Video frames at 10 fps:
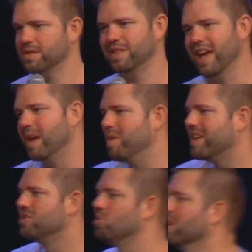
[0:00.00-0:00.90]
See, the
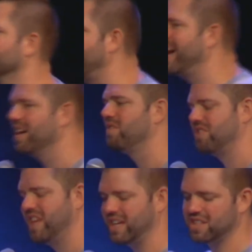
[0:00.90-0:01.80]
enemy can do a lot
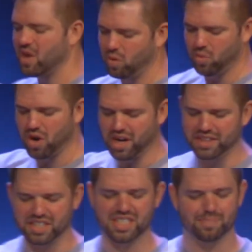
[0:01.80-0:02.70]
of things when we're
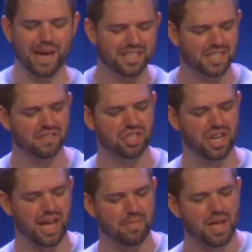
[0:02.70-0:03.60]
in this space of
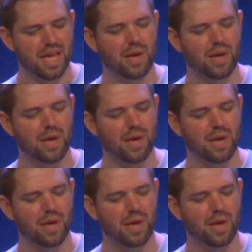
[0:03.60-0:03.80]
shame.